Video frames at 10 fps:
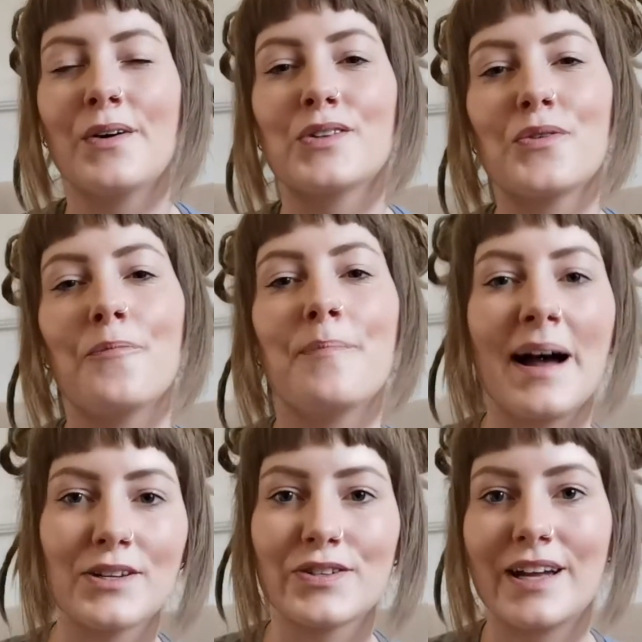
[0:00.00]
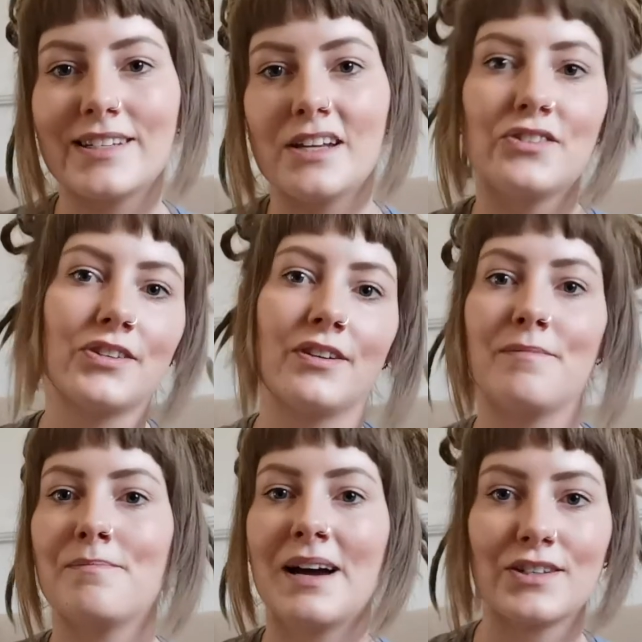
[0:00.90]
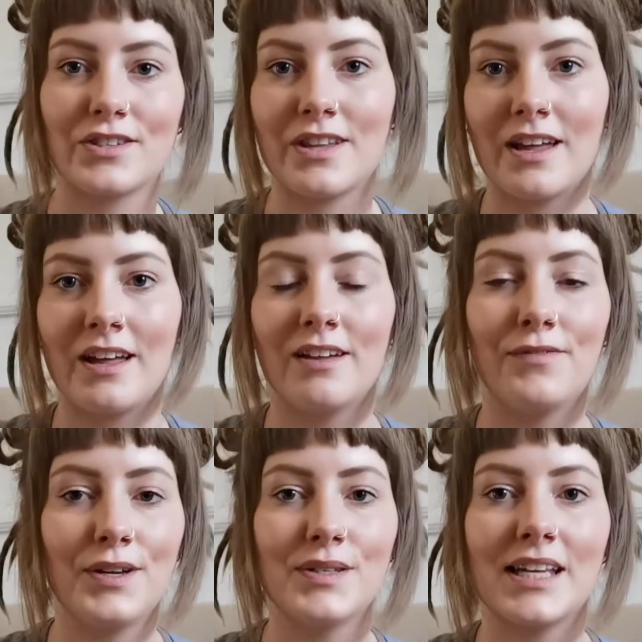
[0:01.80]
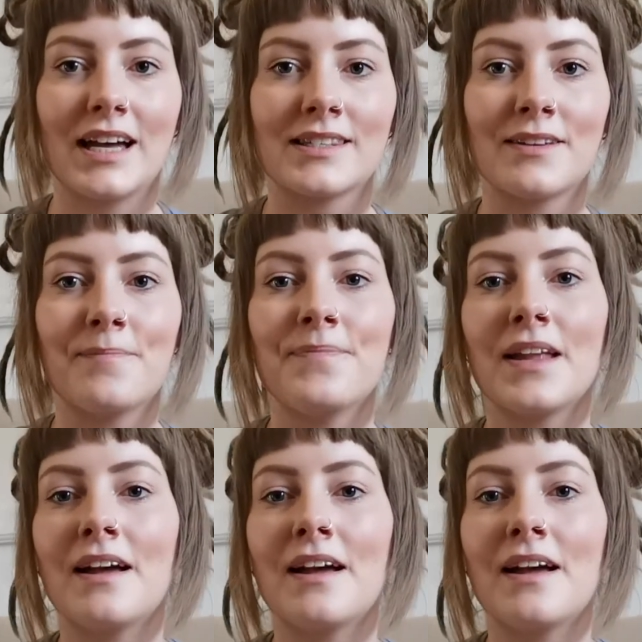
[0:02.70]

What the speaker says: Sort of match their tension, match their enthusiasm,